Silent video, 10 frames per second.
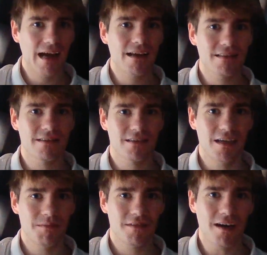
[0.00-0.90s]
at the
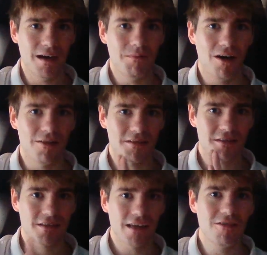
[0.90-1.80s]
same time on a
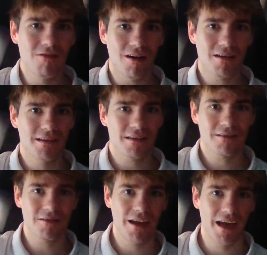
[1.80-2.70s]
single RTX
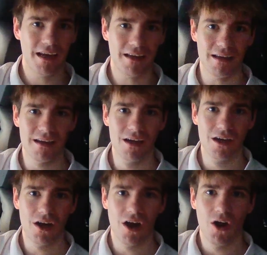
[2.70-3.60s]
3080.
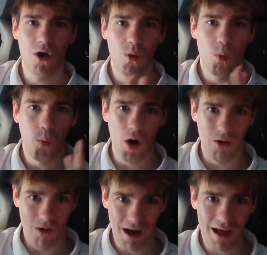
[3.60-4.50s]

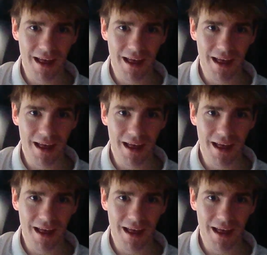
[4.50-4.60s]
Whoa!